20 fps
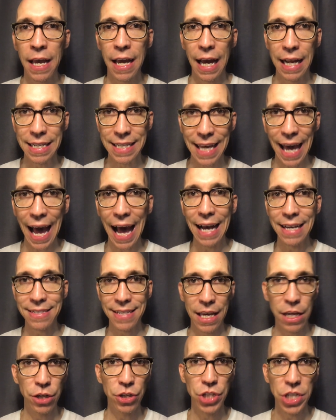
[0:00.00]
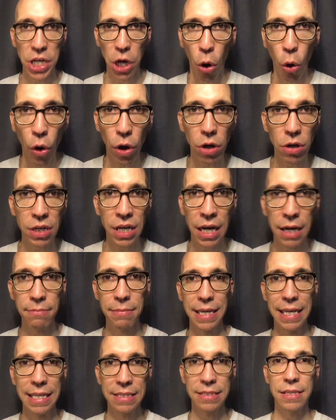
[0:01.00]
and gas, energy, oil come
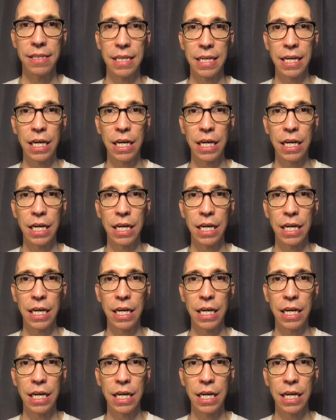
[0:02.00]
into the